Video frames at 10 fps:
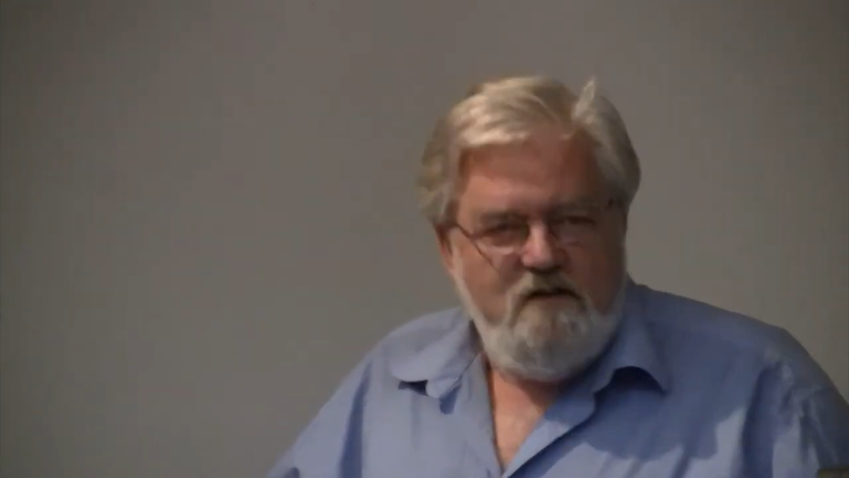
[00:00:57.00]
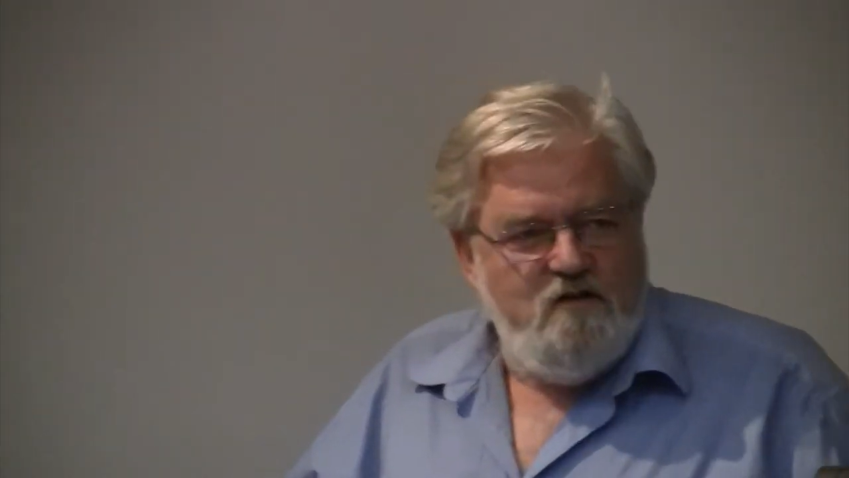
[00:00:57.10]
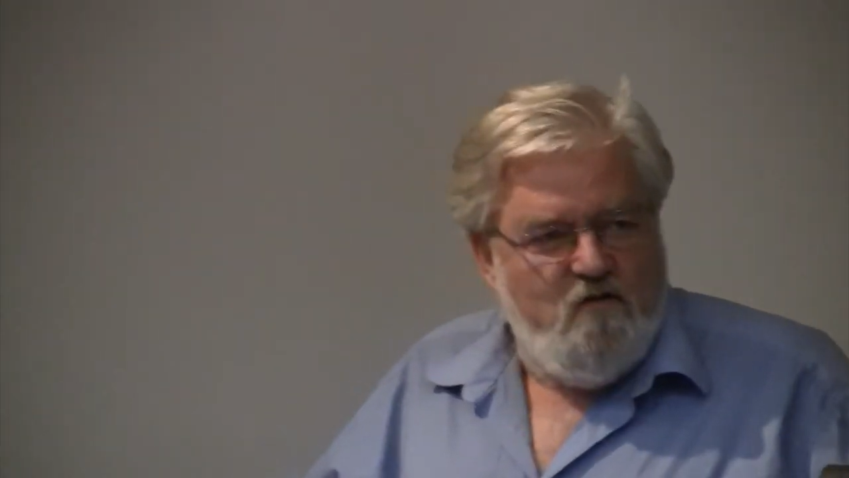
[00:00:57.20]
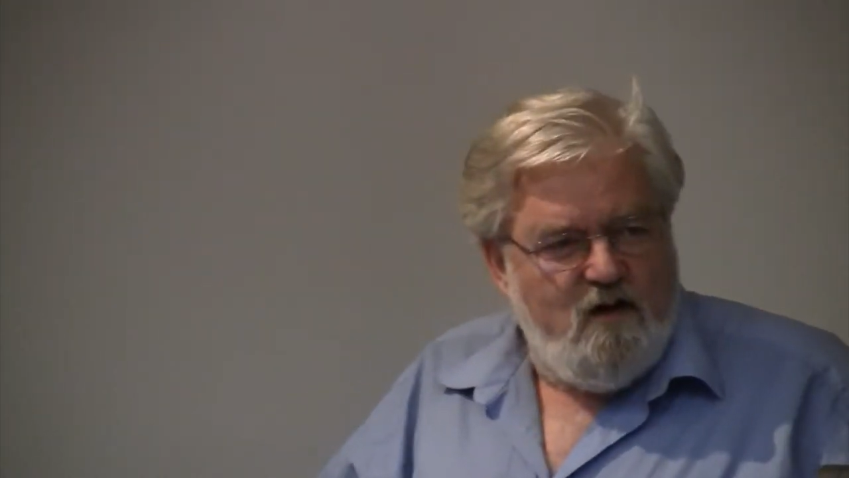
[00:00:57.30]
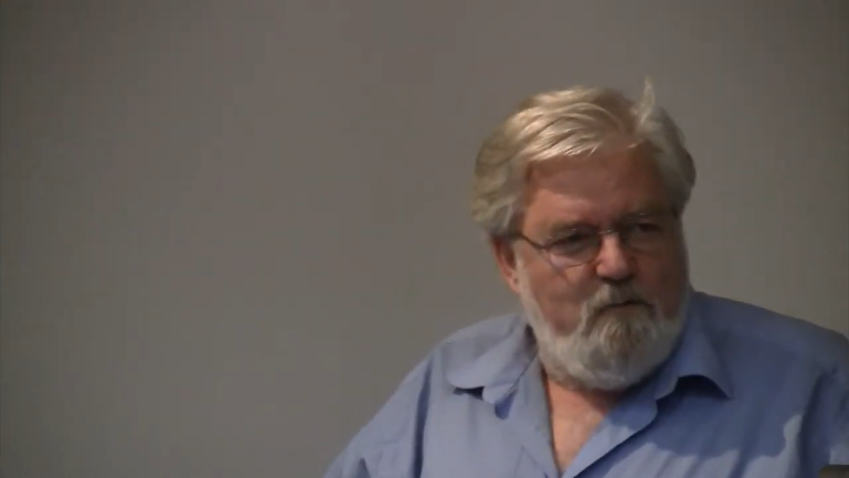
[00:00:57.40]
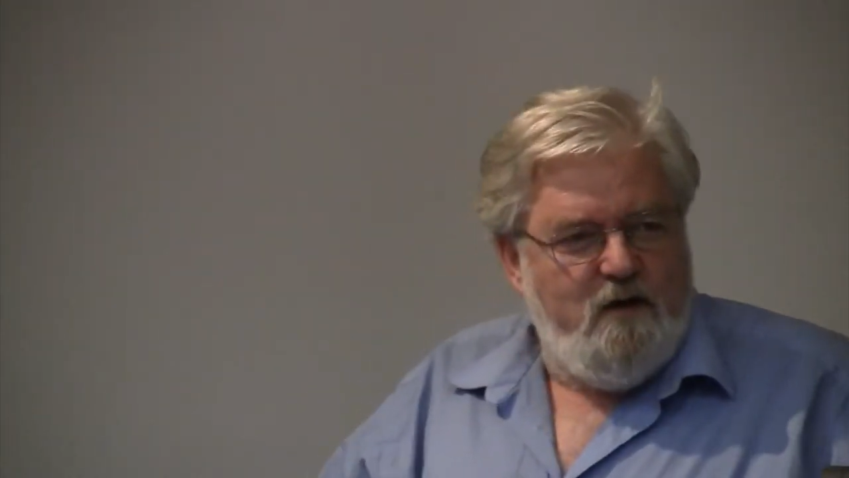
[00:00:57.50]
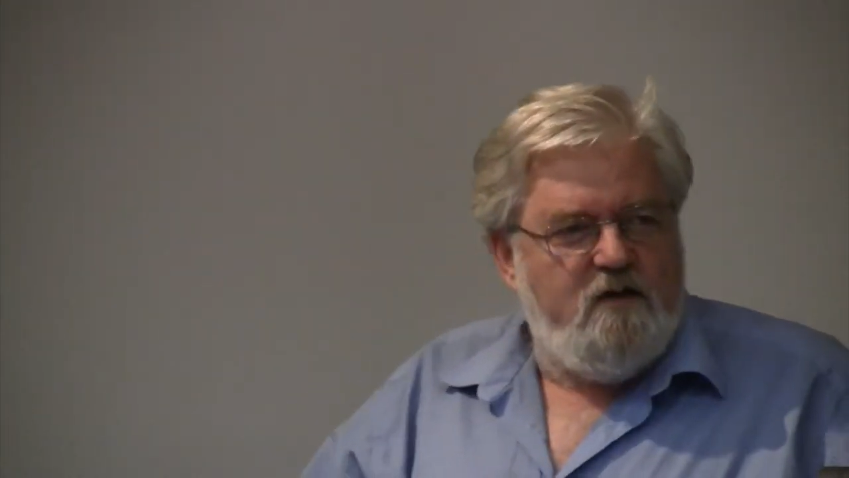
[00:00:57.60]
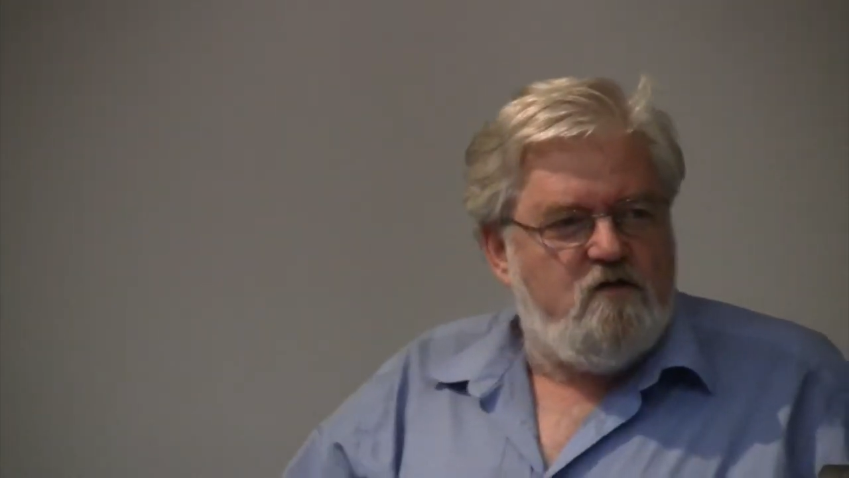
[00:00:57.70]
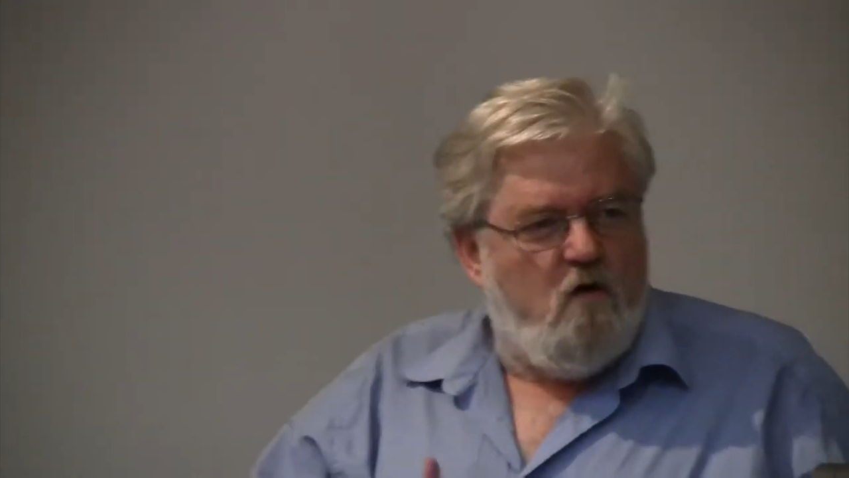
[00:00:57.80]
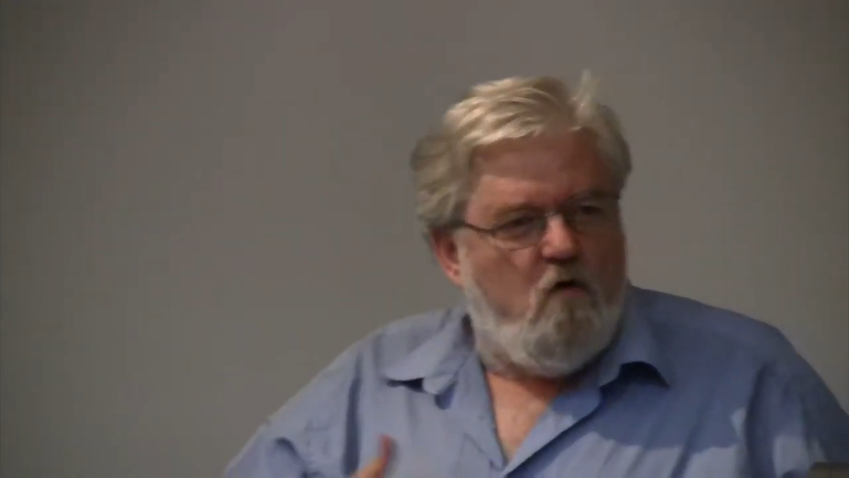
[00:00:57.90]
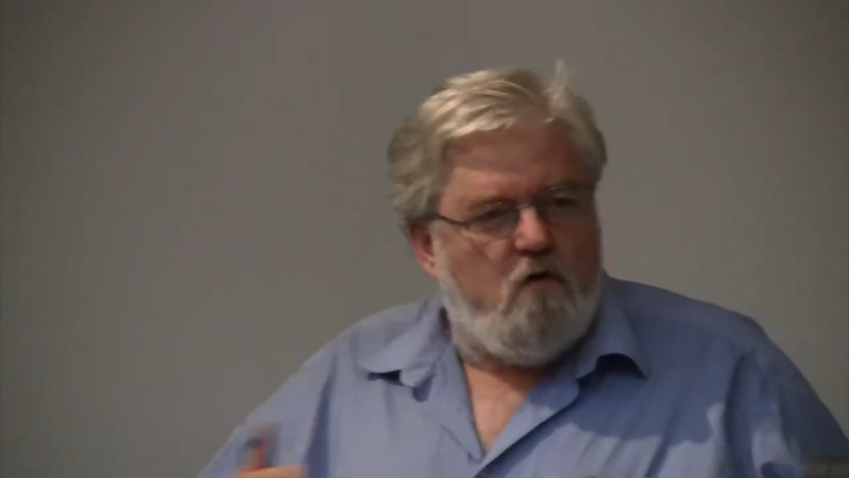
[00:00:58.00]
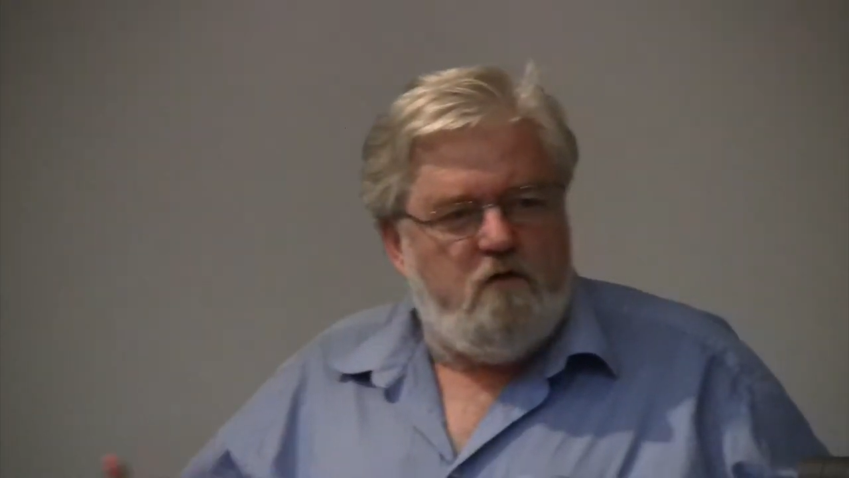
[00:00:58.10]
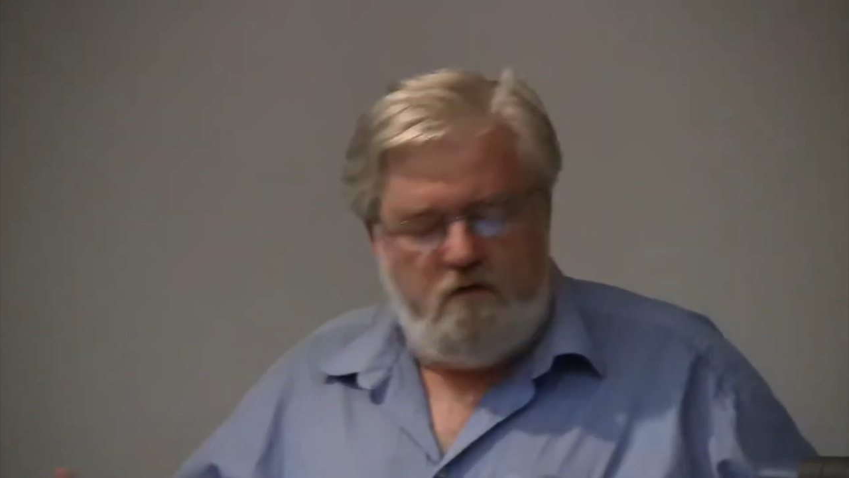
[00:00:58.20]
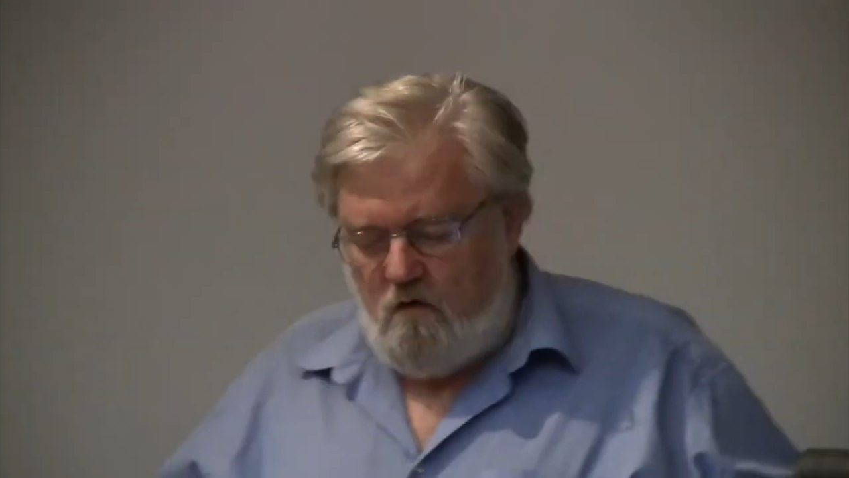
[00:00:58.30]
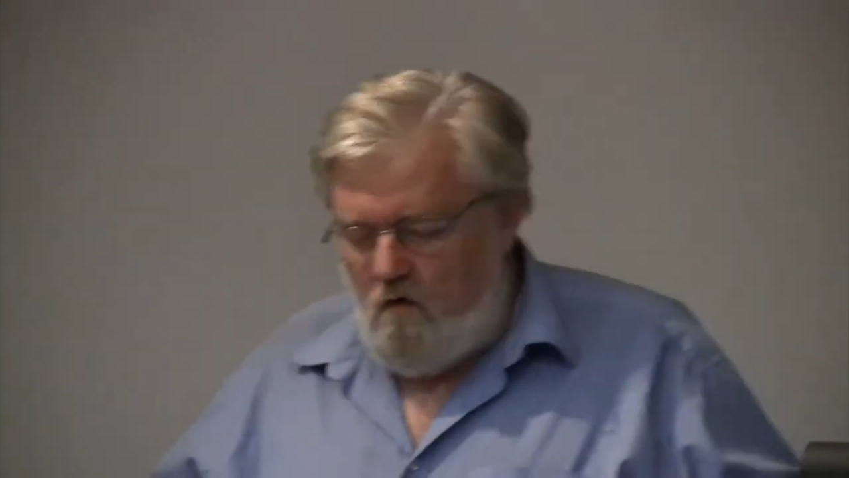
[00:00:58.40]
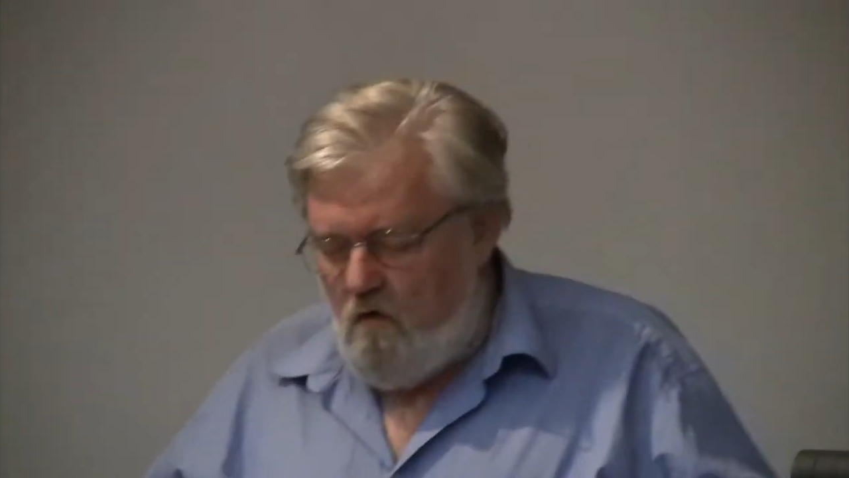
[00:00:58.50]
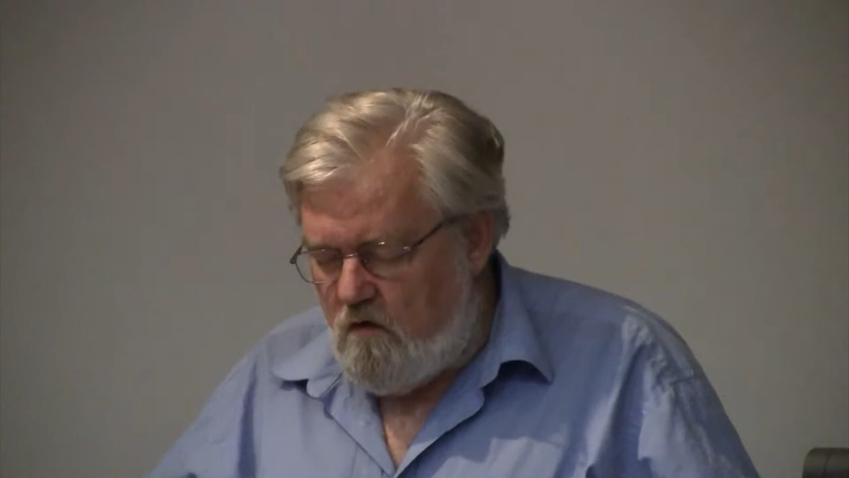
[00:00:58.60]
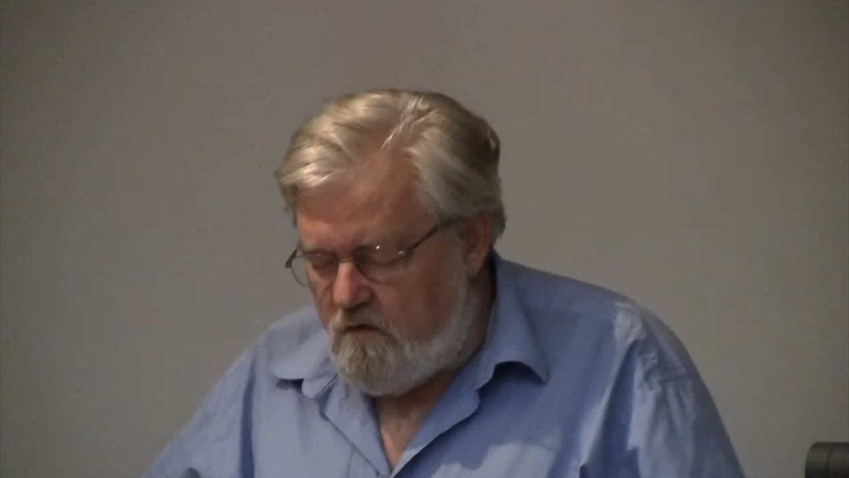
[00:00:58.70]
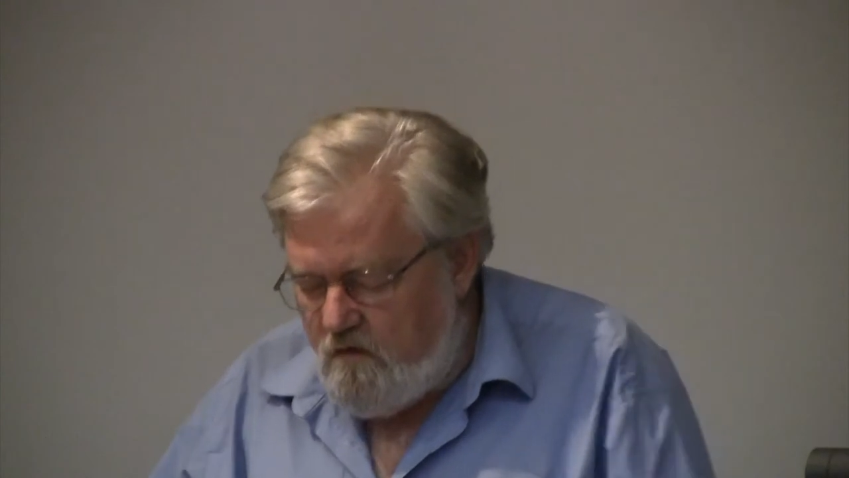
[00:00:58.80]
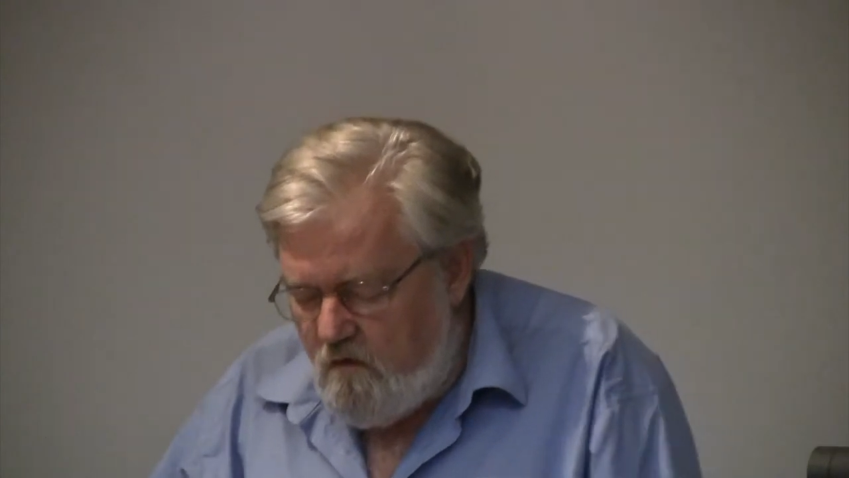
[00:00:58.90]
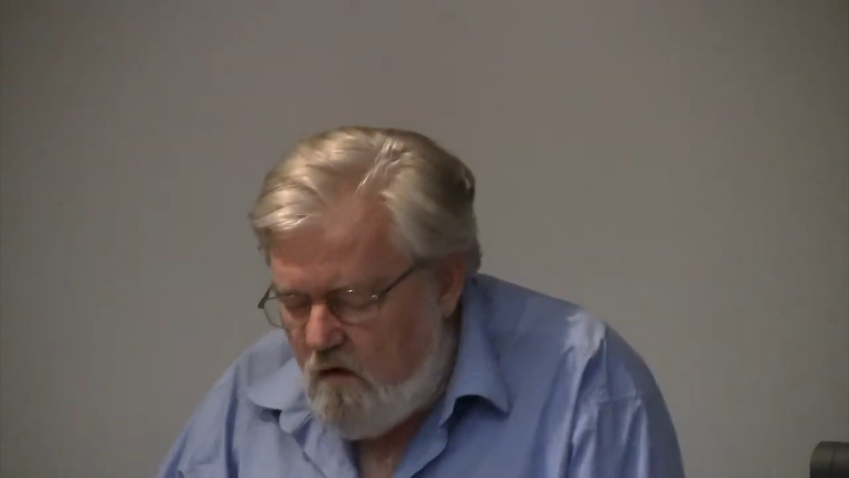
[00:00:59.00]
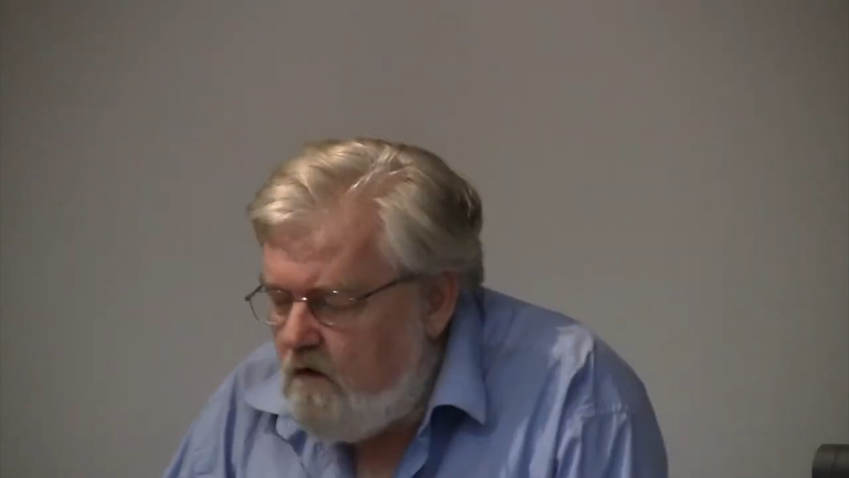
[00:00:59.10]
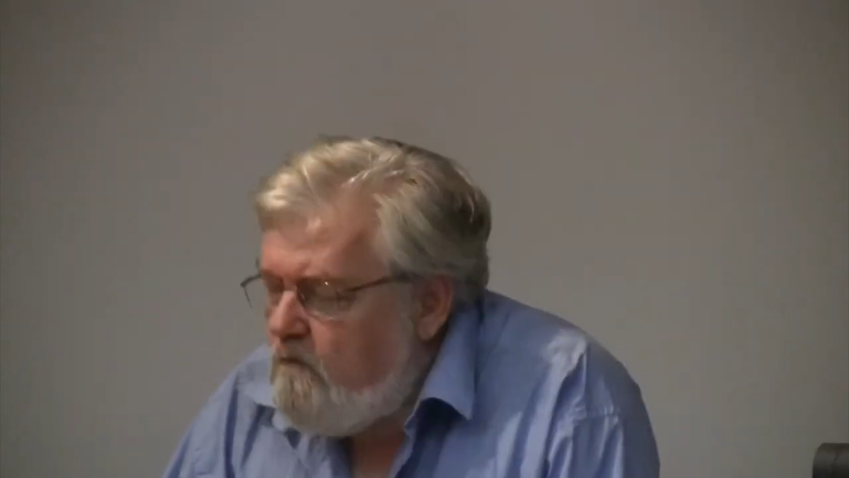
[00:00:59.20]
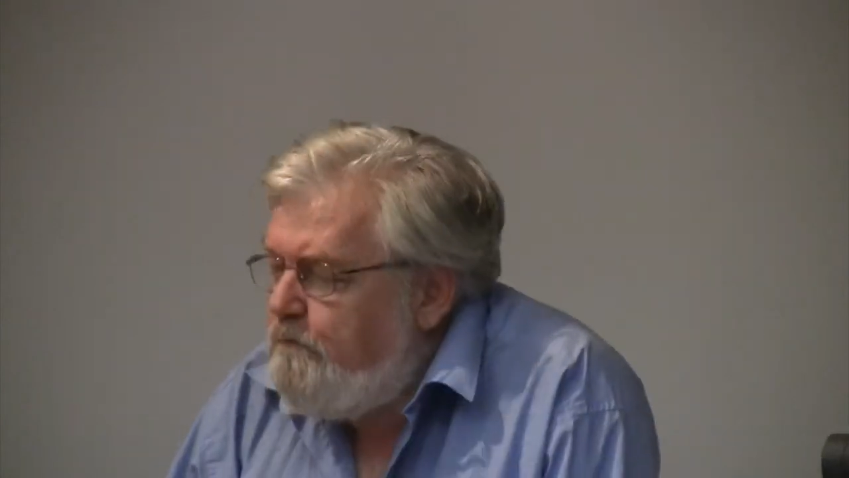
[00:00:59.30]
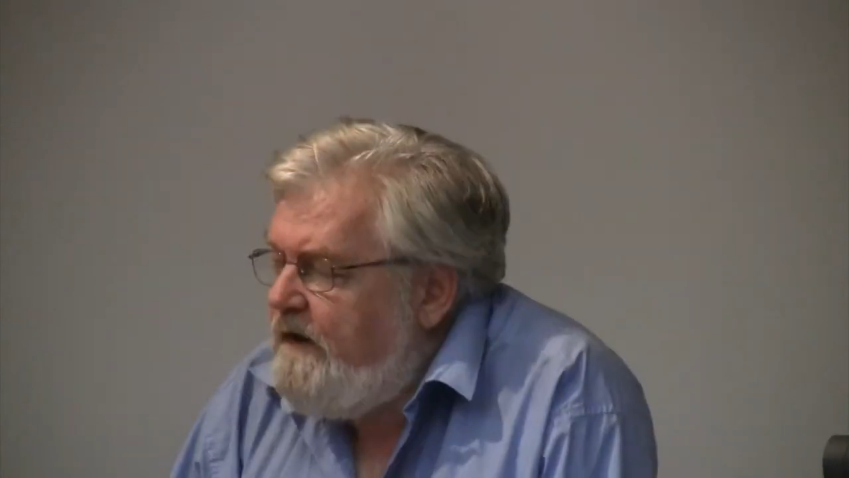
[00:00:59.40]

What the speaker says: do you know what I mean? To a